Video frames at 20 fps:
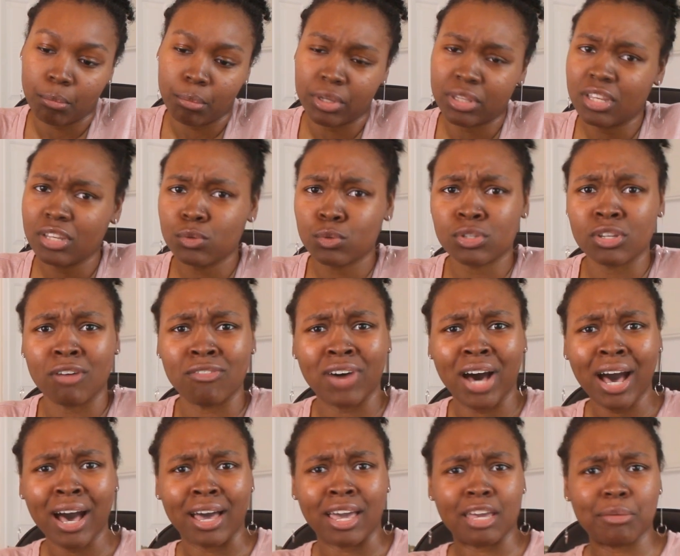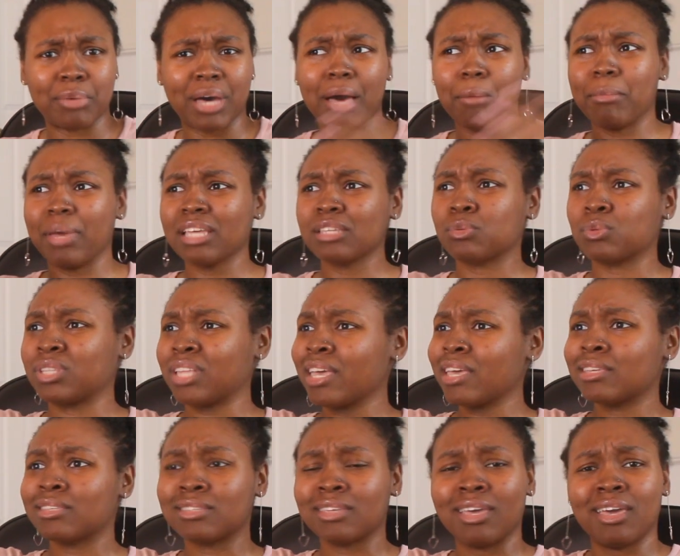But this was a vibe. I messed with
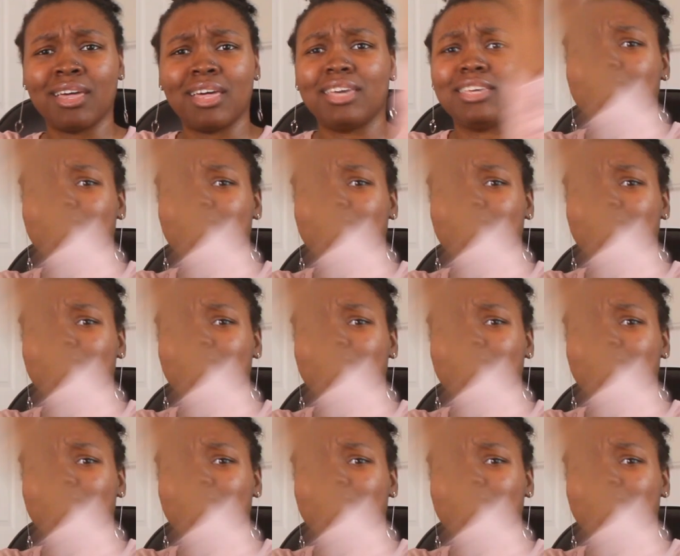this.